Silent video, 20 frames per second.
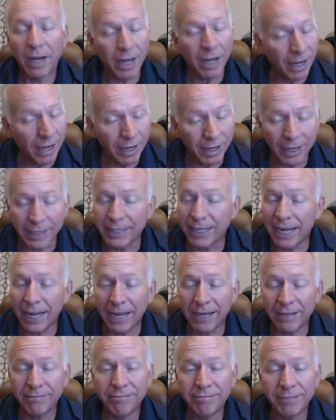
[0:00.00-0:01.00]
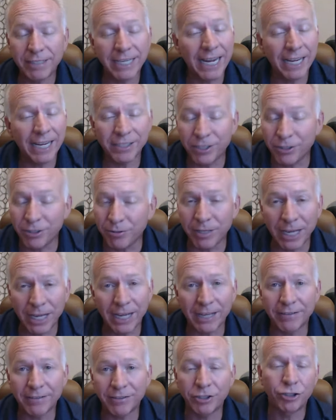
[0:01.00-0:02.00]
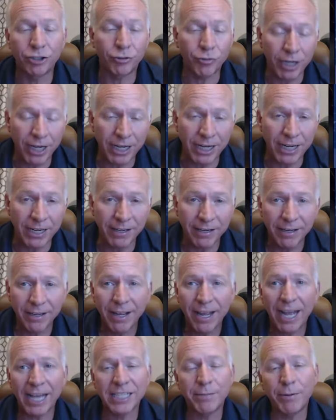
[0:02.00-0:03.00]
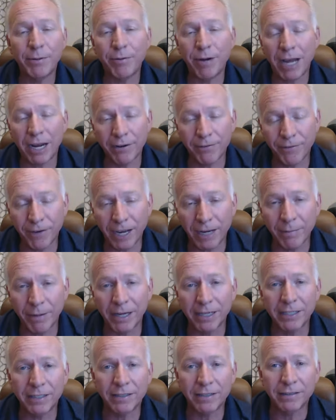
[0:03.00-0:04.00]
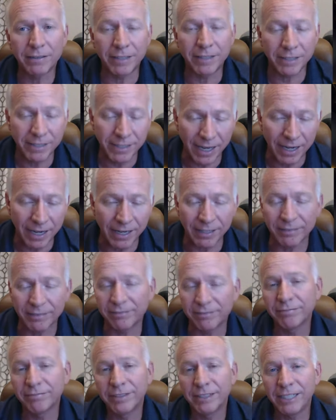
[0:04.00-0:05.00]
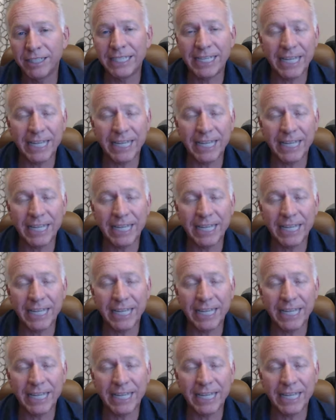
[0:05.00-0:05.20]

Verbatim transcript: uh, again, and ends Pentagon that, cooperation treaty with Ukraine. Ratified by Russian Senate. tanks enter Kiev.